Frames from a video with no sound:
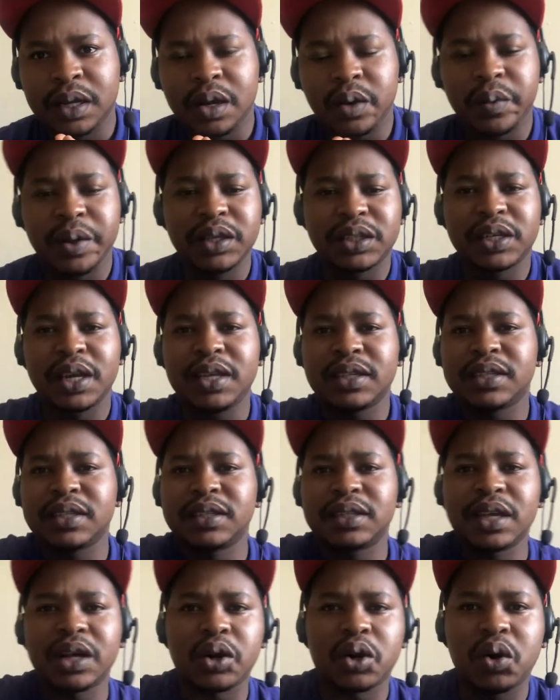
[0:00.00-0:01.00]
We're chasing
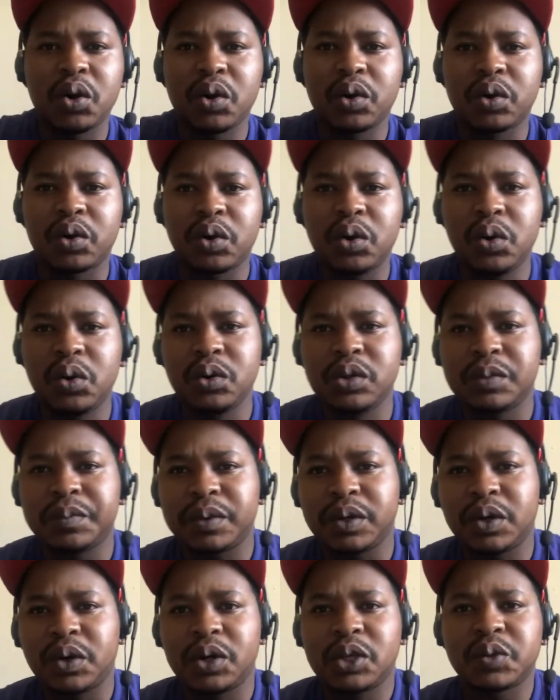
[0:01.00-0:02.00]
the wrong goals
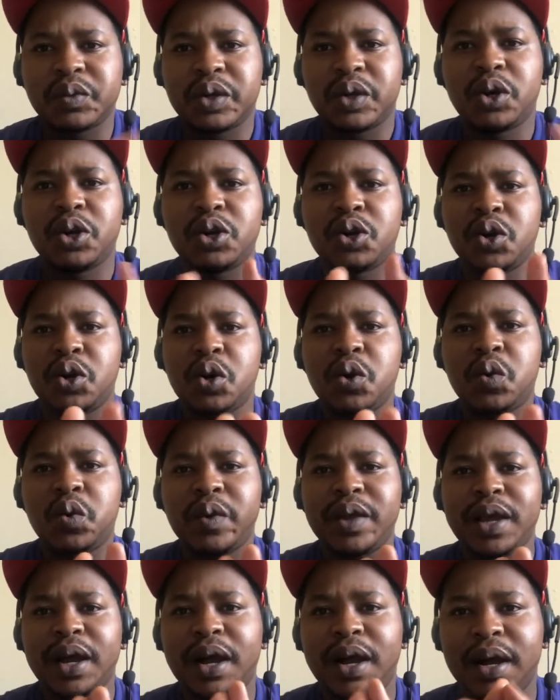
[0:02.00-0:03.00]
because we don't know who
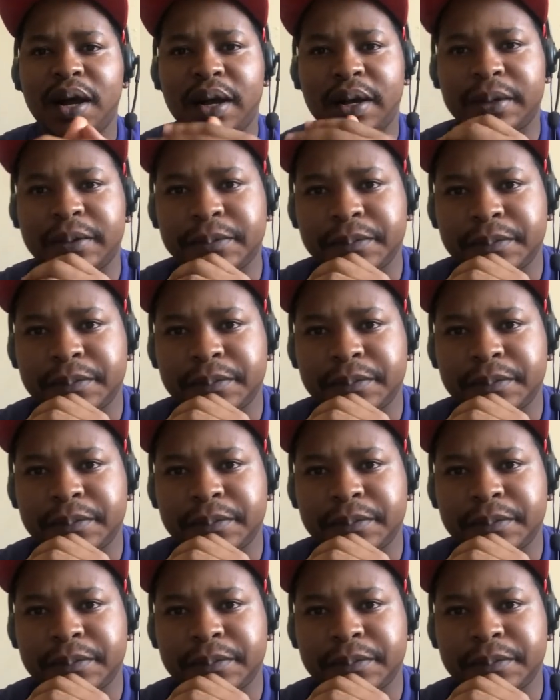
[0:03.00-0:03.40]
we are.